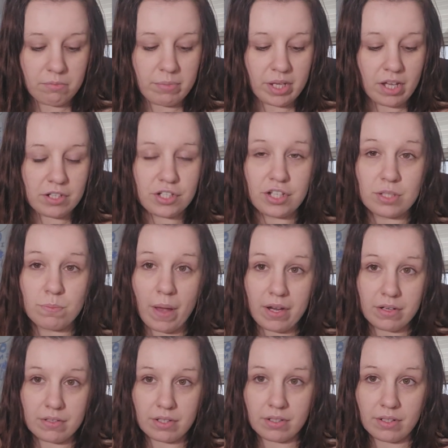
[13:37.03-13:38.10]
because she's
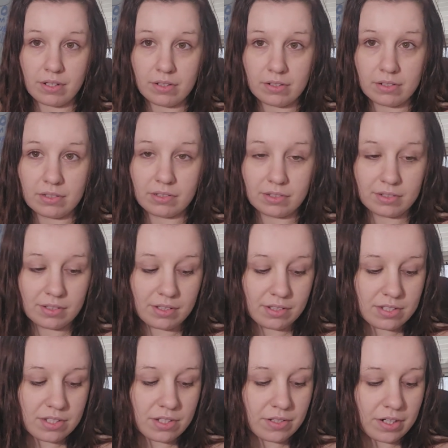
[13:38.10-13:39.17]
better than her.
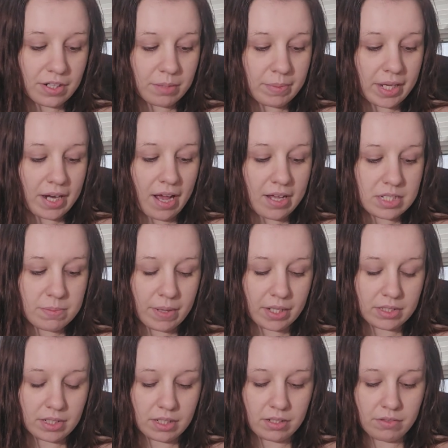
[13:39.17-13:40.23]
So there can be an
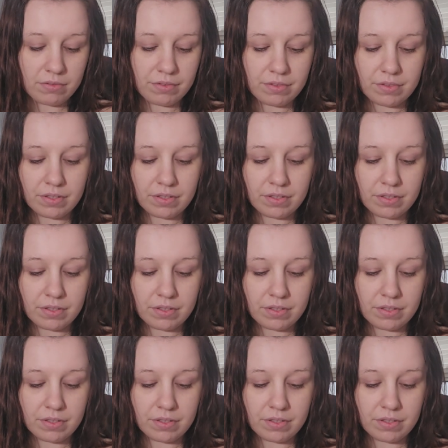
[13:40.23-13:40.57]
aspect of